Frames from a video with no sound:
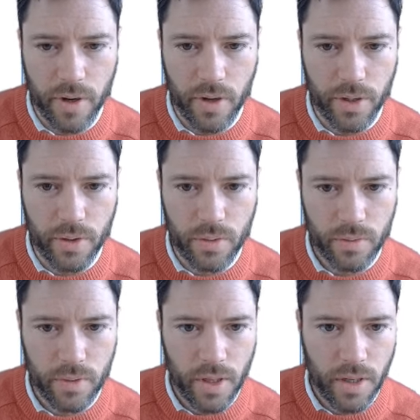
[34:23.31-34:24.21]
audio,
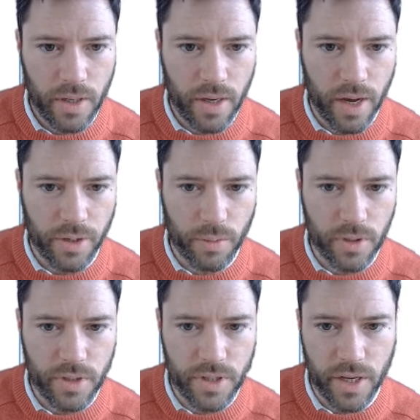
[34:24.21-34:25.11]
and it will
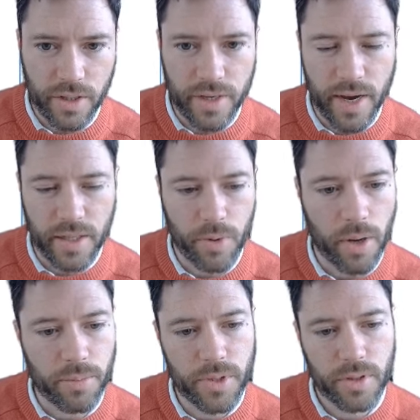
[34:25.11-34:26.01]
contain the task
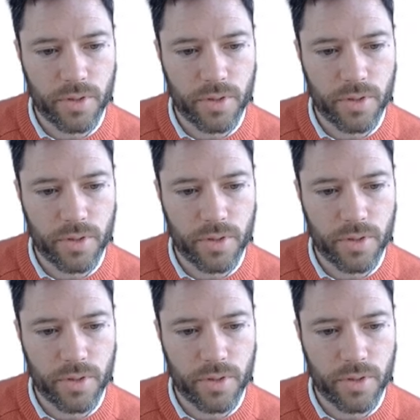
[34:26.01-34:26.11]
prompt.